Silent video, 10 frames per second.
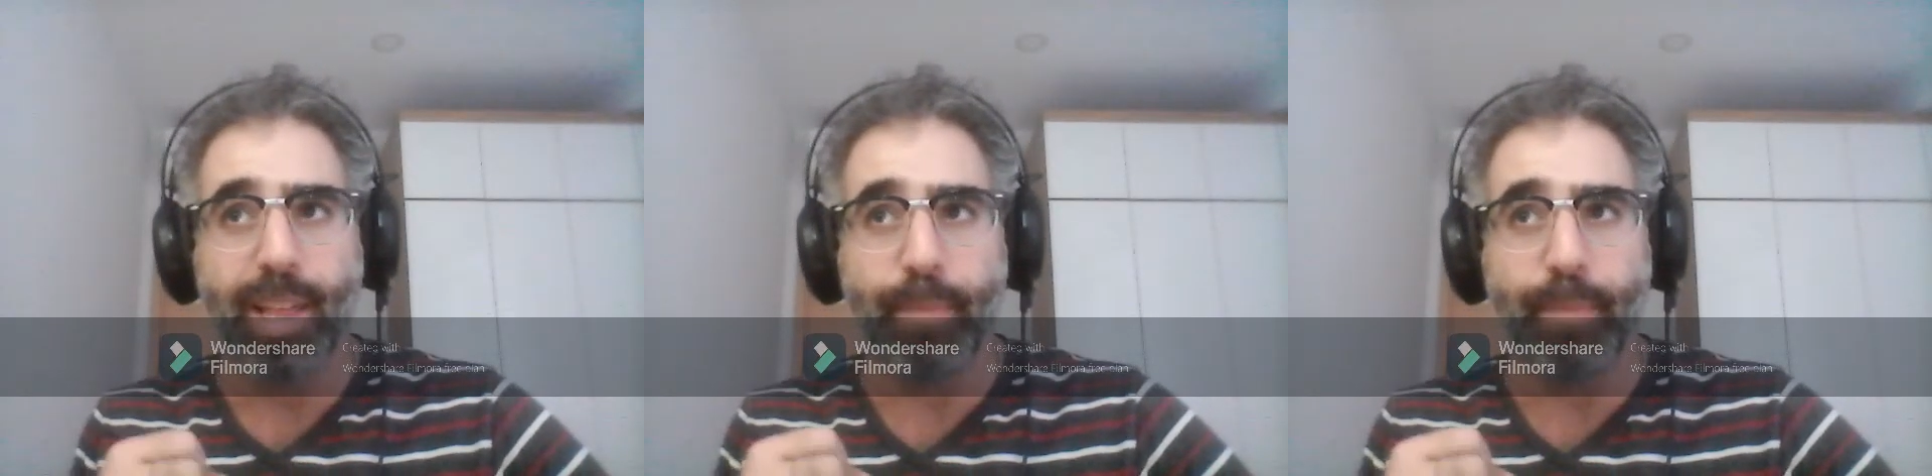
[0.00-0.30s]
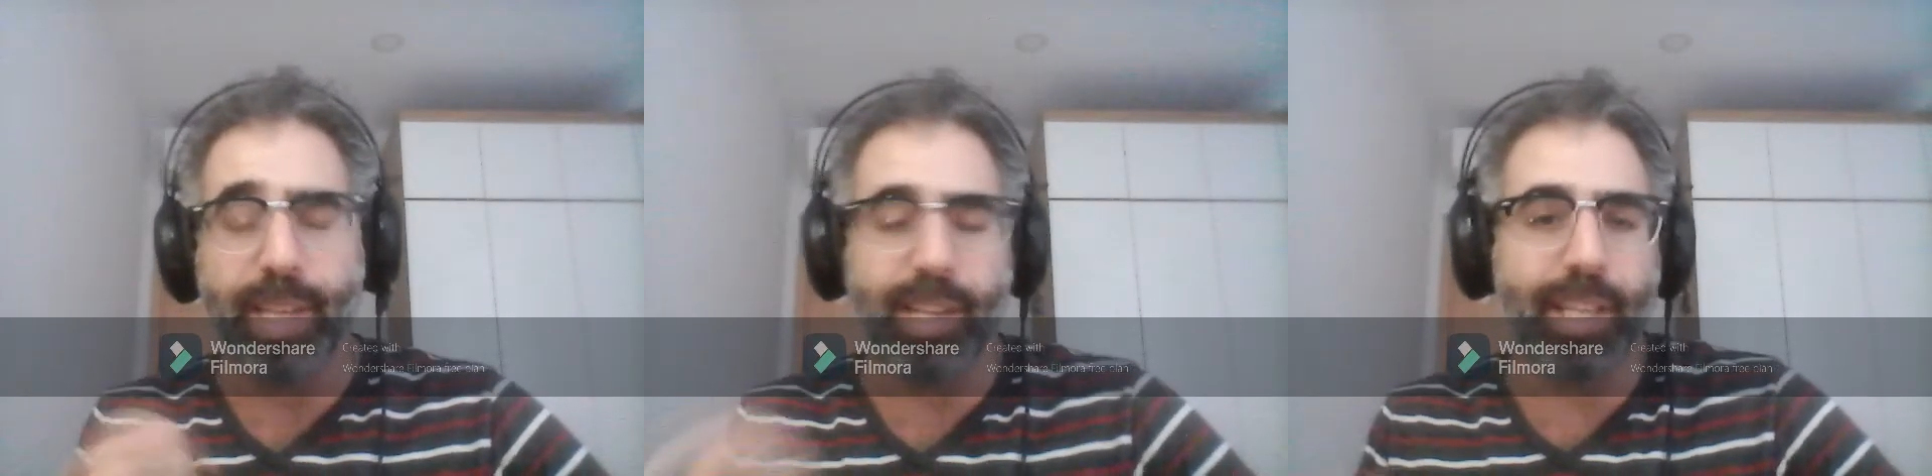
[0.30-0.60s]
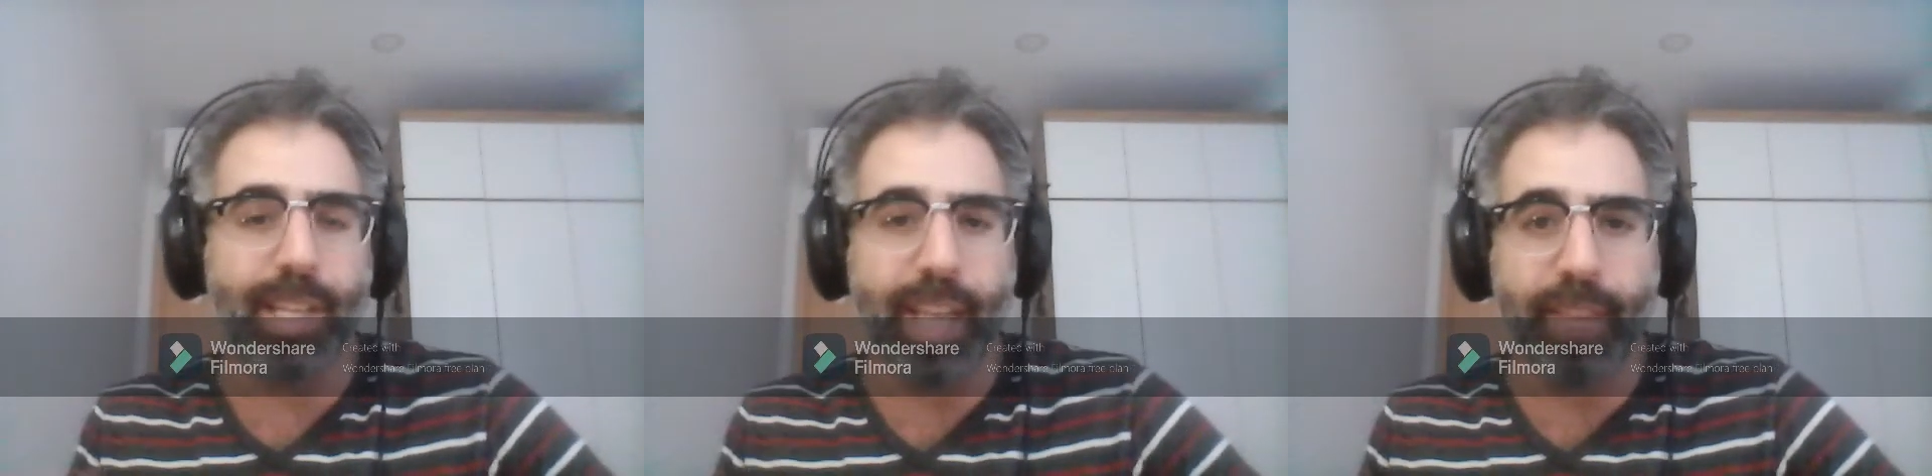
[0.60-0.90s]

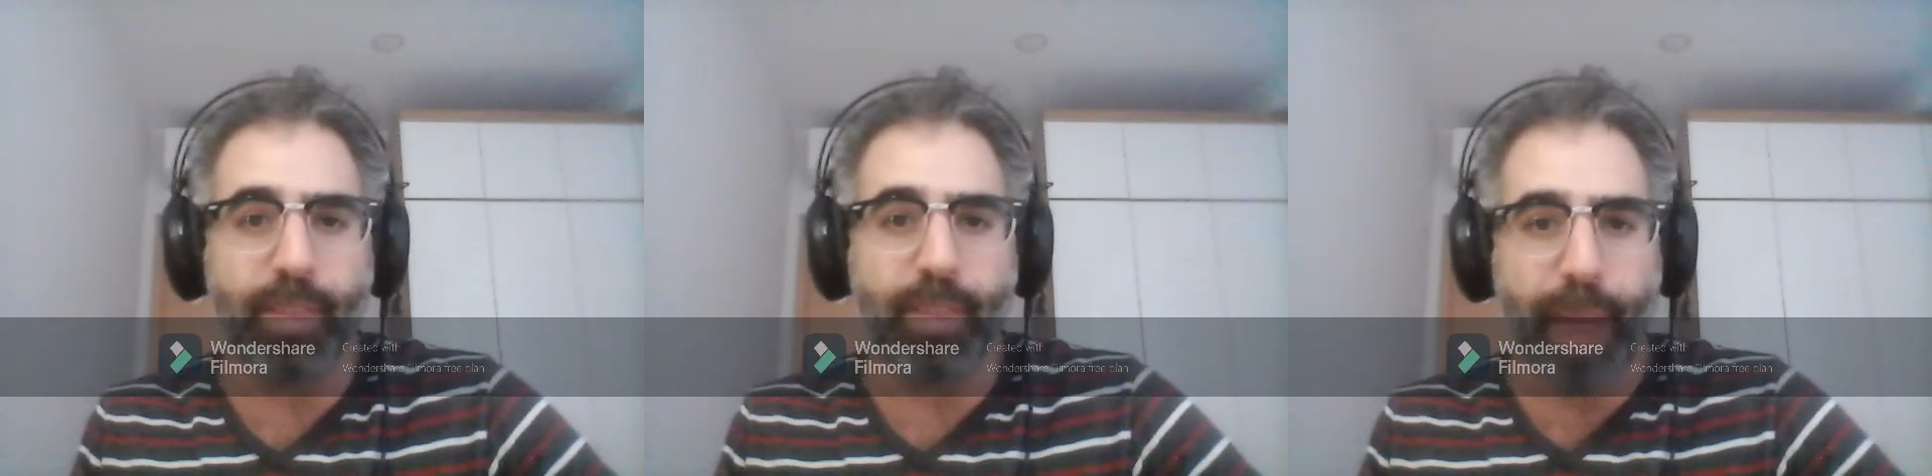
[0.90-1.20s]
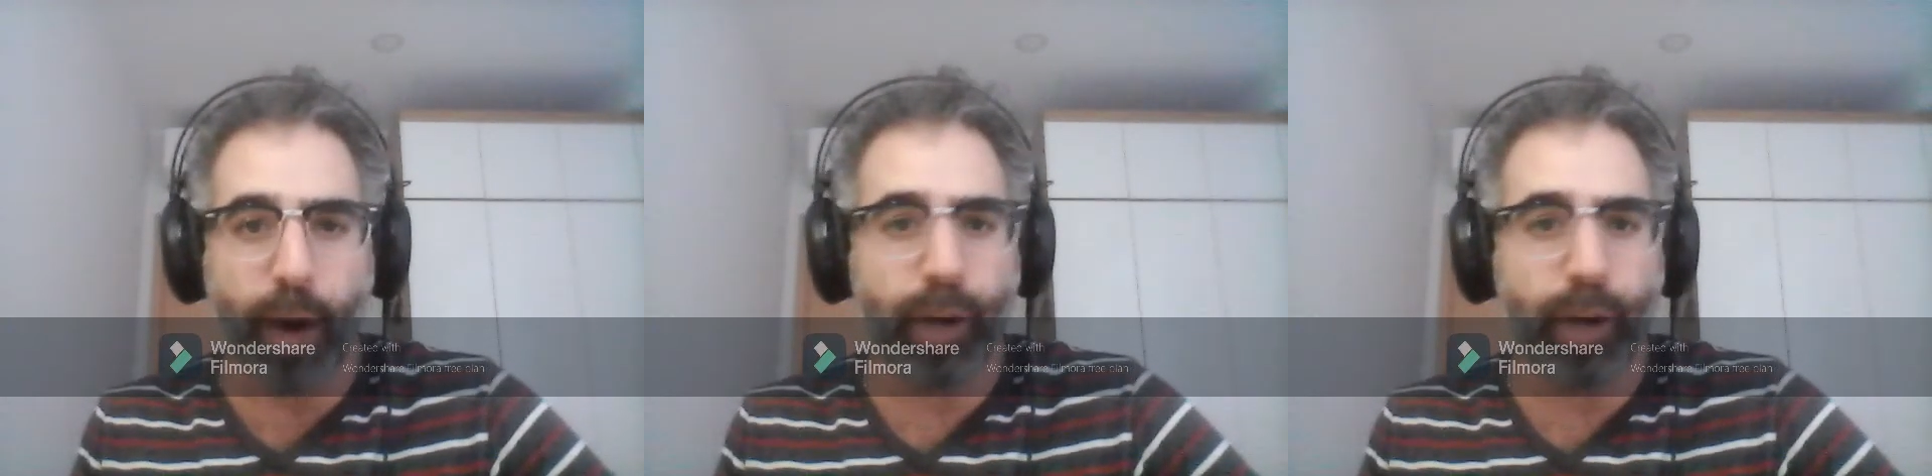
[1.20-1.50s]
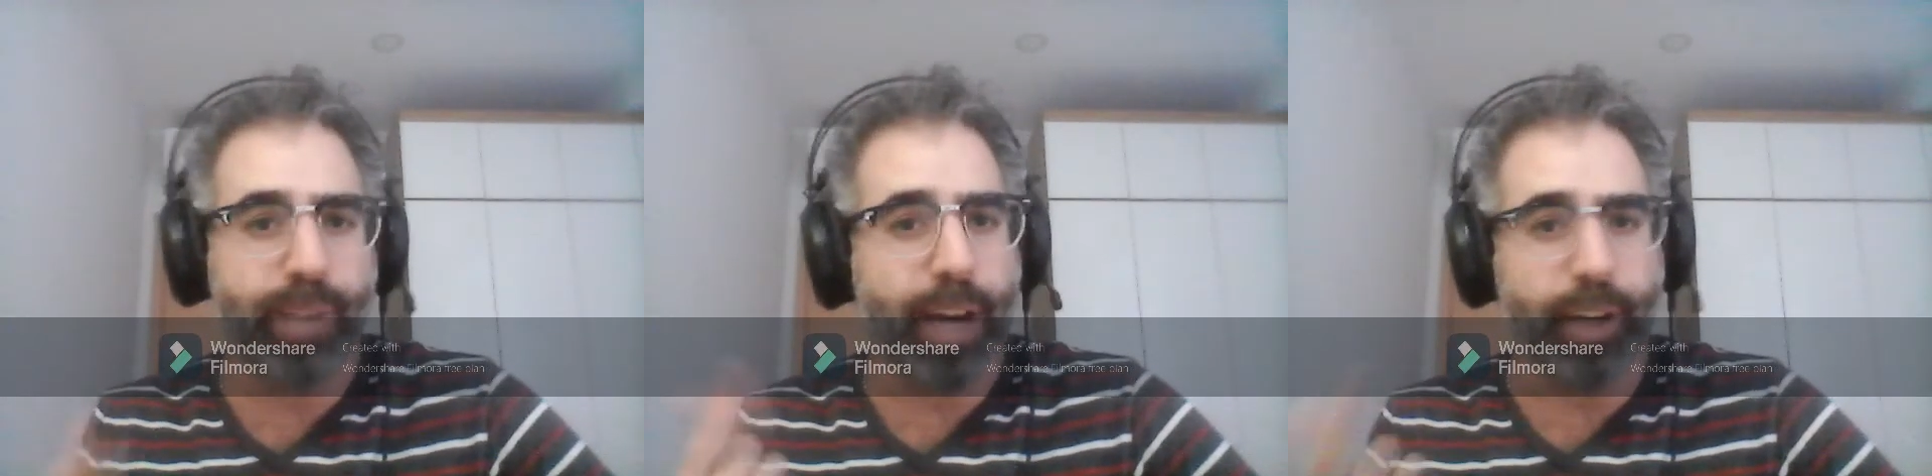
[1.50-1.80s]
basically, if the power
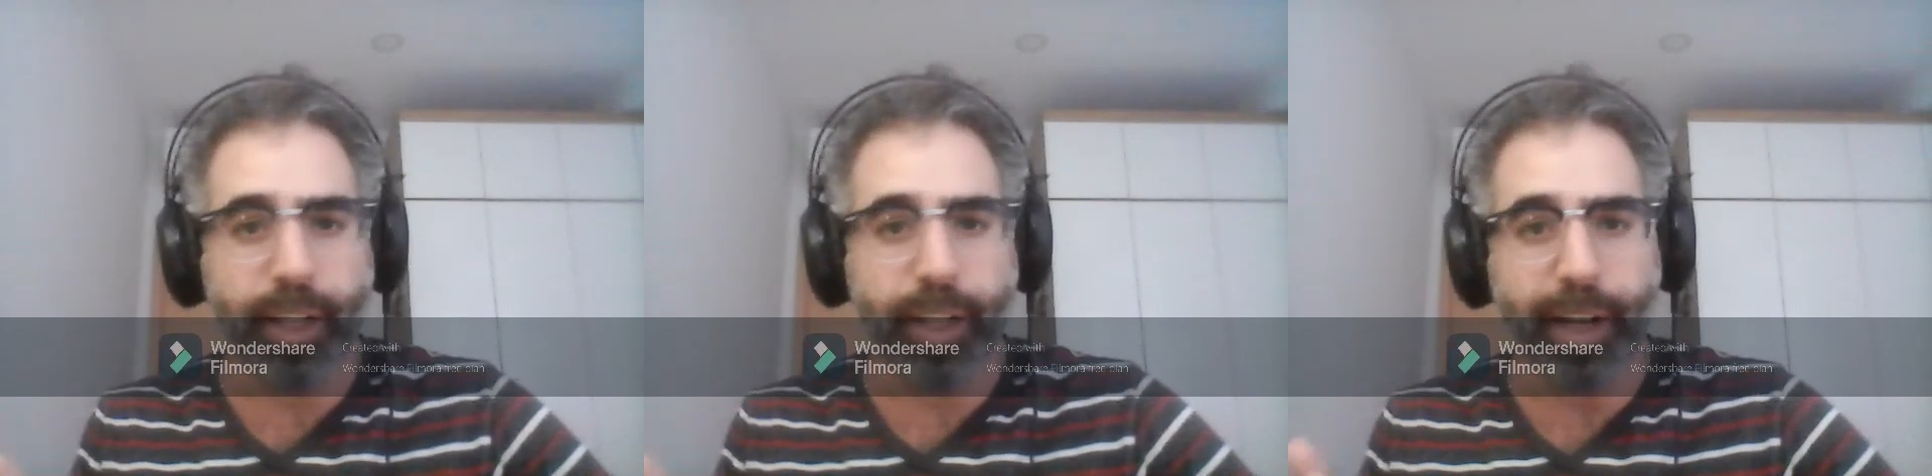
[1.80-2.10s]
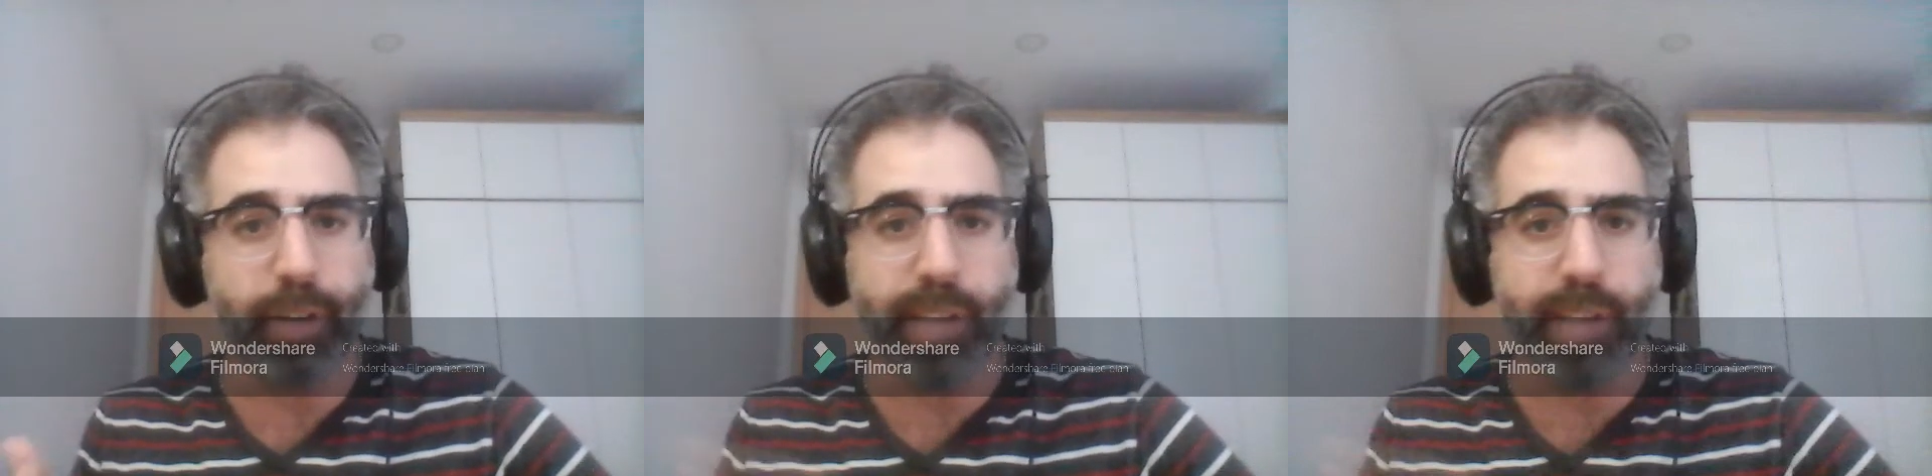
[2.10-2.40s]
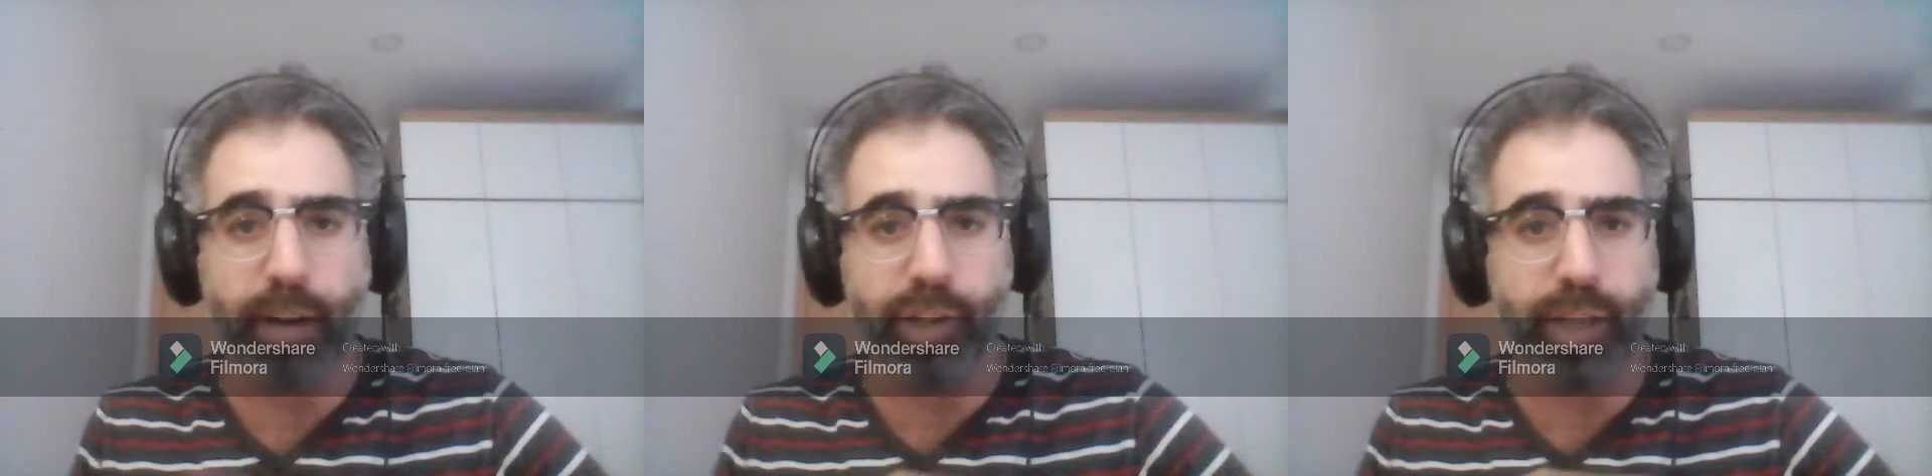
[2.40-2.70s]
goes out or internet goes
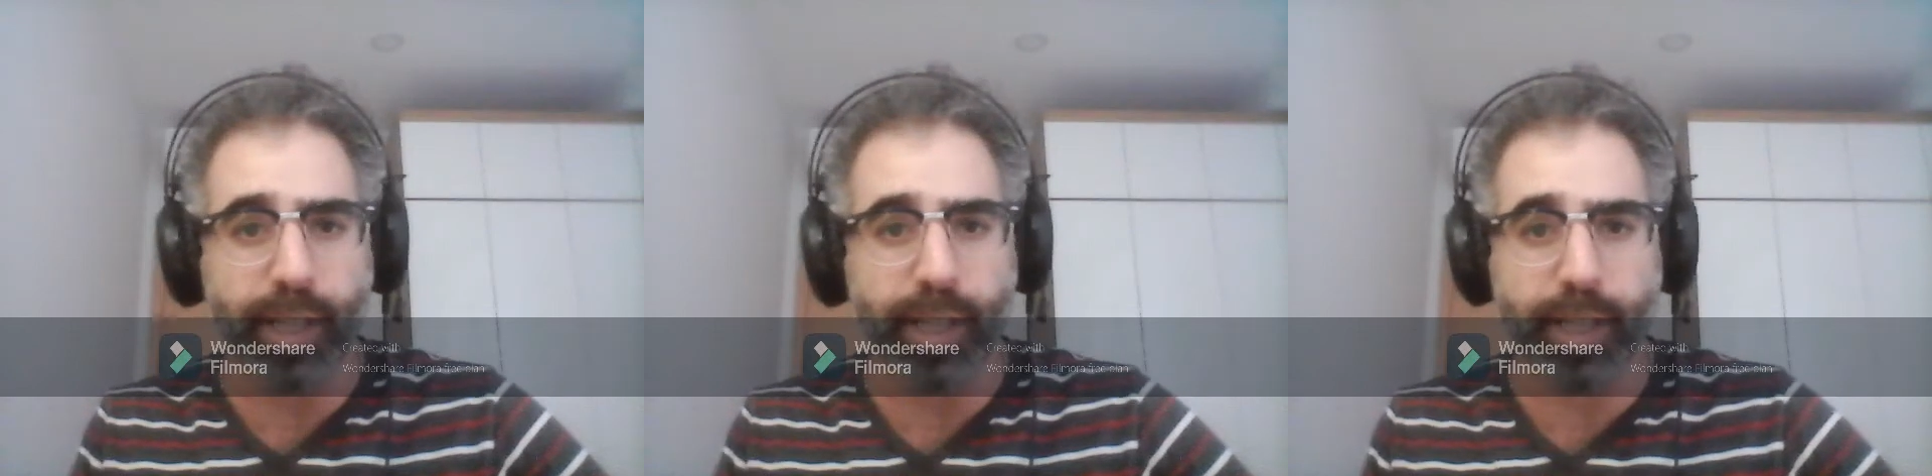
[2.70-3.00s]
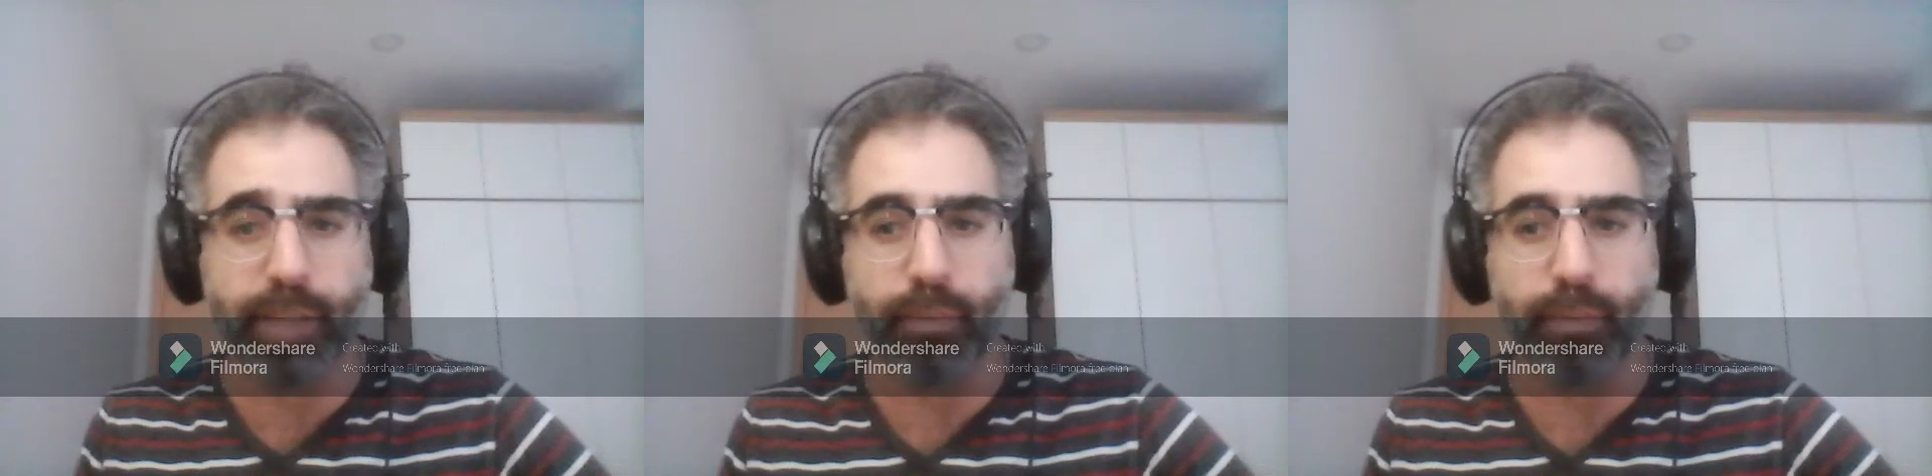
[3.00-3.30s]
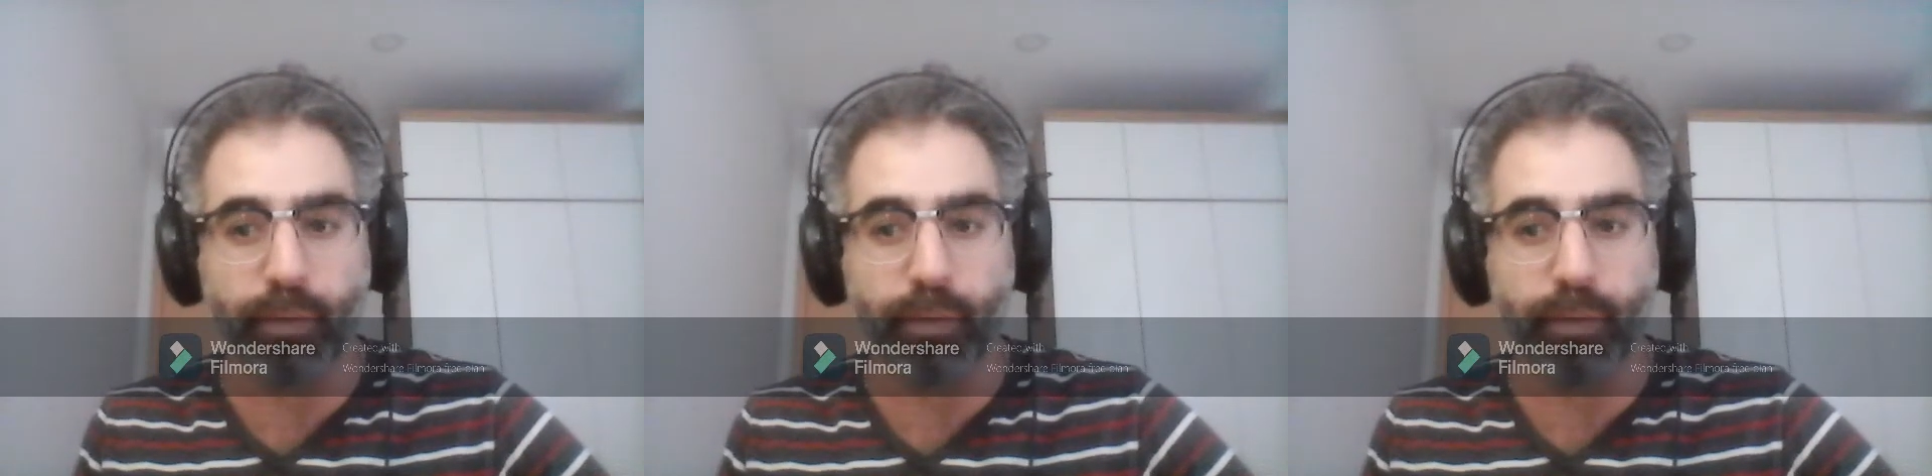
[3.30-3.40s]
out, she is